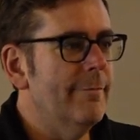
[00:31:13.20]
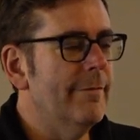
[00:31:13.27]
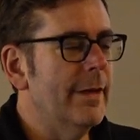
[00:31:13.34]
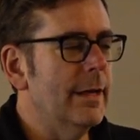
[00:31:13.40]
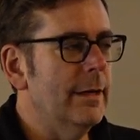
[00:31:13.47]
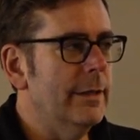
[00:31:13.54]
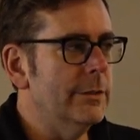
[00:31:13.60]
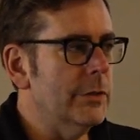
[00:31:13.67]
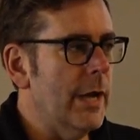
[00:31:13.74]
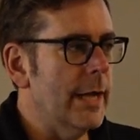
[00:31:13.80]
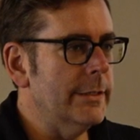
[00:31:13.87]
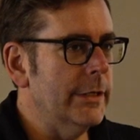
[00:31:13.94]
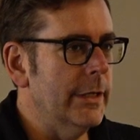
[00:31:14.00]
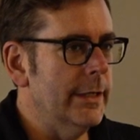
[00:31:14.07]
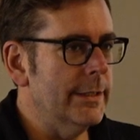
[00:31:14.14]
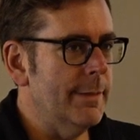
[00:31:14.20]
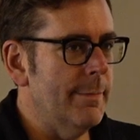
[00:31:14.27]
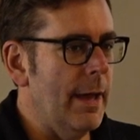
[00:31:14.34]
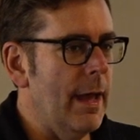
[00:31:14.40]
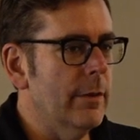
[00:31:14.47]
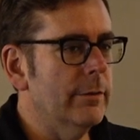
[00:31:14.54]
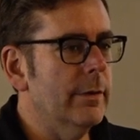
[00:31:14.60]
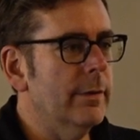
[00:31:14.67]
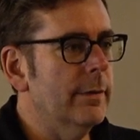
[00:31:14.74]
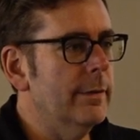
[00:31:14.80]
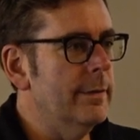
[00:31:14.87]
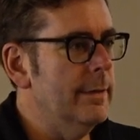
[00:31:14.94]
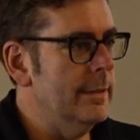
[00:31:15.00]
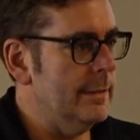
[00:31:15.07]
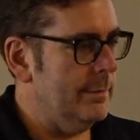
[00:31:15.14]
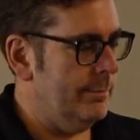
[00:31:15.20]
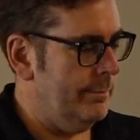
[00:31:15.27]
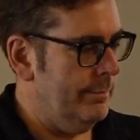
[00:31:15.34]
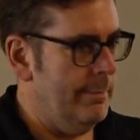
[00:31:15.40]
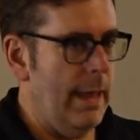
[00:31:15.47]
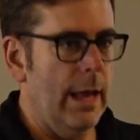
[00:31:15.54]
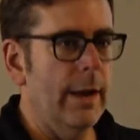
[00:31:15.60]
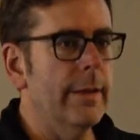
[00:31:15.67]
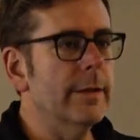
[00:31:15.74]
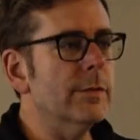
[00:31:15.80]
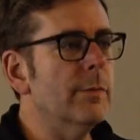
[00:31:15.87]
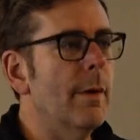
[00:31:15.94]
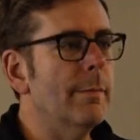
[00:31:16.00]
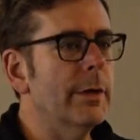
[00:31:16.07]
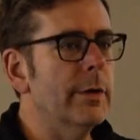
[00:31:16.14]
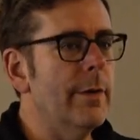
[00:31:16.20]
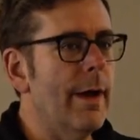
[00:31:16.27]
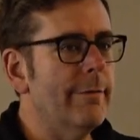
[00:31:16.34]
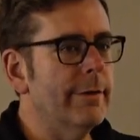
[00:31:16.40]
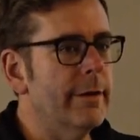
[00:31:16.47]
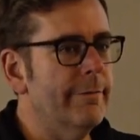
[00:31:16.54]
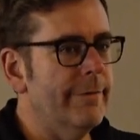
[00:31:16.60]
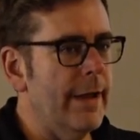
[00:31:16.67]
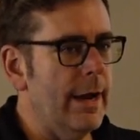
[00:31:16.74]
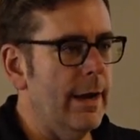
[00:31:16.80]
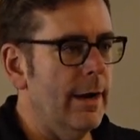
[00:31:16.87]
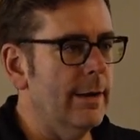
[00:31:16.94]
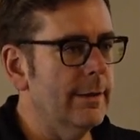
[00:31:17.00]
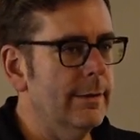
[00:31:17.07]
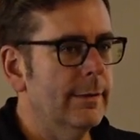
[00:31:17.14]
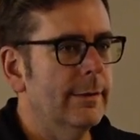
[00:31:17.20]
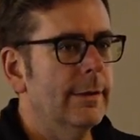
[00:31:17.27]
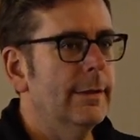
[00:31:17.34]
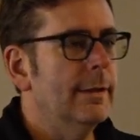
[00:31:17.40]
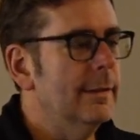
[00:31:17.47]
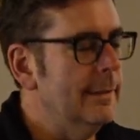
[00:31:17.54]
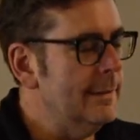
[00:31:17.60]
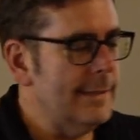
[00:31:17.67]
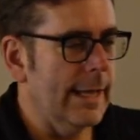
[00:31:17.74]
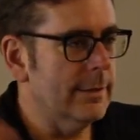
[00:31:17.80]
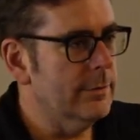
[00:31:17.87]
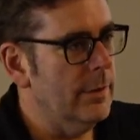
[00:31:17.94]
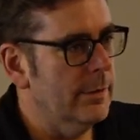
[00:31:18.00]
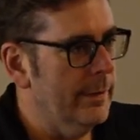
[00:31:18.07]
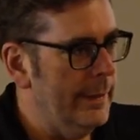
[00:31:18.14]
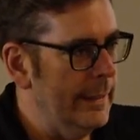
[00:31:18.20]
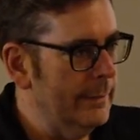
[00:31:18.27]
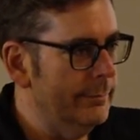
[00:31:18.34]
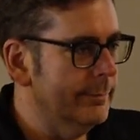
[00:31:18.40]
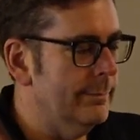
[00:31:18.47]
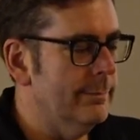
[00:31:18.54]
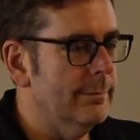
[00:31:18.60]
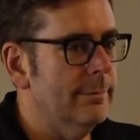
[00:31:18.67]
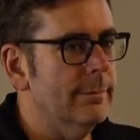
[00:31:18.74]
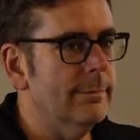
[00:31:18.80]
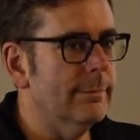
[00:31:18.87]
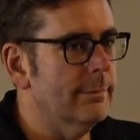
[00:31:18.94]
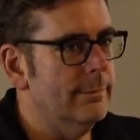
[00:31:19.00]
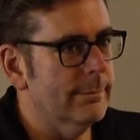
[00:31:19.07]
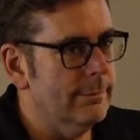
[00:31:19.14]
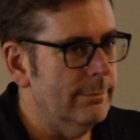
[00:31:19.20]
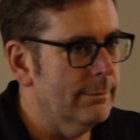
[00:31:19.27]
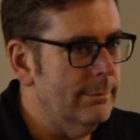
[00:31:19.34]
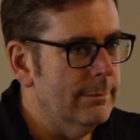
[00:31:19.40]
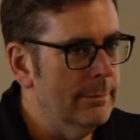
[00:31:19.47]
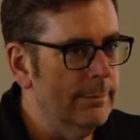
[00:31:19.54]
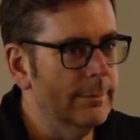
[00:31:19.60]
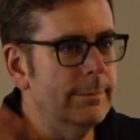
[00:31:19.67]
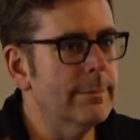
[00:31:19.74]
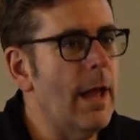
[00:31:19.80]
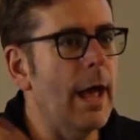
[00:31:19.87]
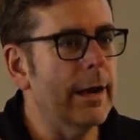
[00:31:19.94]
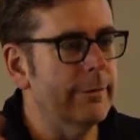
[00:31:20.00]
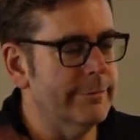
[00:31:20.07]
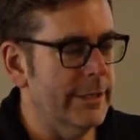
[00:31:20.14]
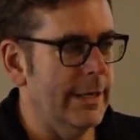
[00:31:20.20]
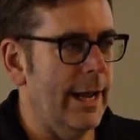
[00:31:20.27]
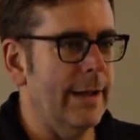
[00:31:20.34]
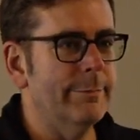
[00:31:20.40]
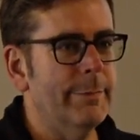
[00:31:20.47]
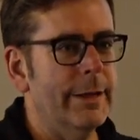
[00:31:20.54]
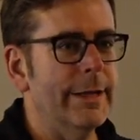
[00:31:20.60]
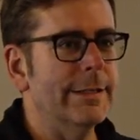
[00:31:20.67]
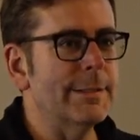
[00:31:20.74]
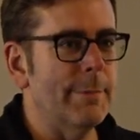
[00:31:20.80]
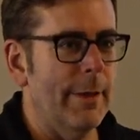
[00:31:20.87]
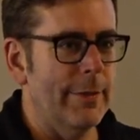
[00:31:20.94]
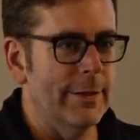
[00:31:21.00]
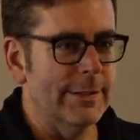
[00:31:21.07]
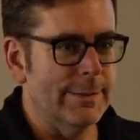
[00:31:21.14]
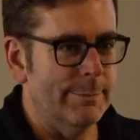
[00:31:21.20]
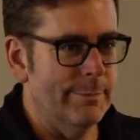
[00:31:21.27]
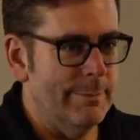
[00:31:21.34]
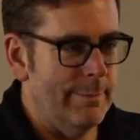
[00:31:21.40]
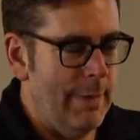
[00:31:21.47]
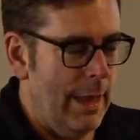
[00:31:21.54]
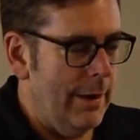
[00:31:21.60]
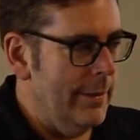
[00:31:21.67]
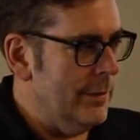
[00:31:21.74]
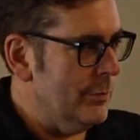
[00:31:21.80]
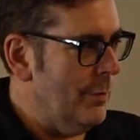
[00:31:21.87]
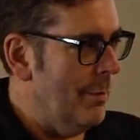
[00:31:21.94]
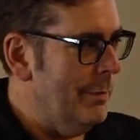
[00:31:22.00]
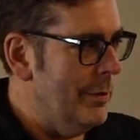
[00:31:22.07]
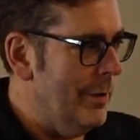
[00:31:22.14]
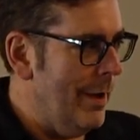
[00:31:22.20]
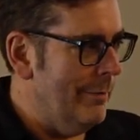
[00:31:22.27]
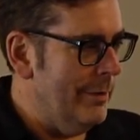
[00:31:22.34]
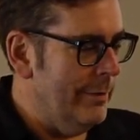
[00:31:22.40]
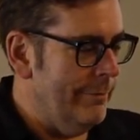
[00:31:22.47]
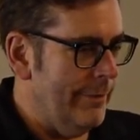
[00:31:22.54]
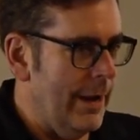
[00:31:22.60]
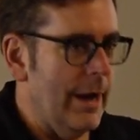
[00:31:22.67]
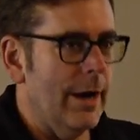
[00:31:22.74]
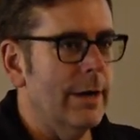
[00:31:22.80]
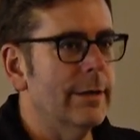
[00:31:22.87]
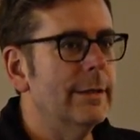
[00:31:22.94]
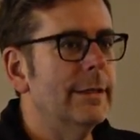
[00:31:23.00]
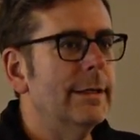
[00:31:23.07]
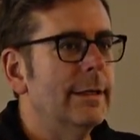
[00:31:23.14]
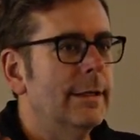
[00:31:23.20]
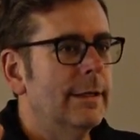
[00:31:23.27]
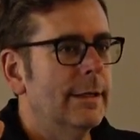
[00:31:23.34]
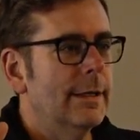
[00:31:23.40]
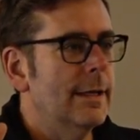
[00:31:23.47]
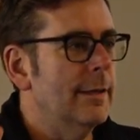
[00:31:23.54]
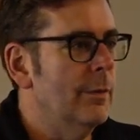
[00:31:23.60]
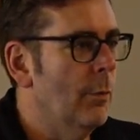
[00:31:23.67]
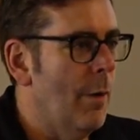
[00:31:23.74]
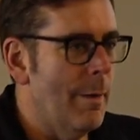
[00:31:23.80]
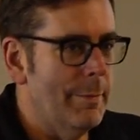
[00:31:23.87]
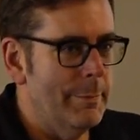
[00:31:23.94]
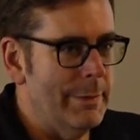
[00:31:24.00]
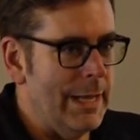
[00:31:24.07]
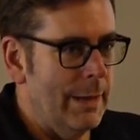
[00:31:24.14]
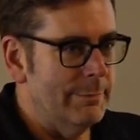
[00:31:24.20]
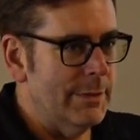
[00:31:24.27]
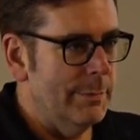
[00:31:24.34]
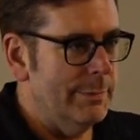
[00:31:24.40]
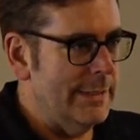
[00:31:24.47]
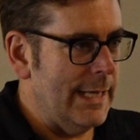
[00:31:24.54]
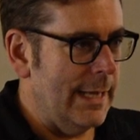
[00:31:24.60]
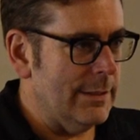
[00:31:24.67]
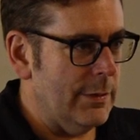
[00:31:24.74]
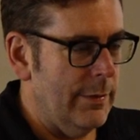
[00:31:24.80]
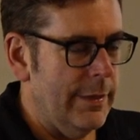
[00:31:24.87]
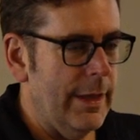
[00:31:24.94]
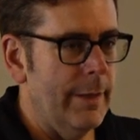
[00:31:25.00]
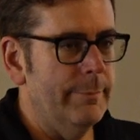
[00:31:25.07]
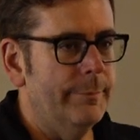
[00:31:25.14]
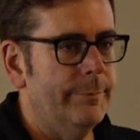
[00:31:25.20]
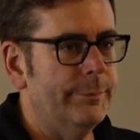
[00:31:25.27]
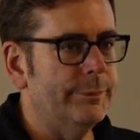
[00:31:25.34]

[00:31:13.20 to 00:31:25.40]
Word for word: Fatal Attraction is about this man and this woman who have an affair, like totally not up today, but it's about this man and this woman who have an affair. The woman becomes obsessed with him,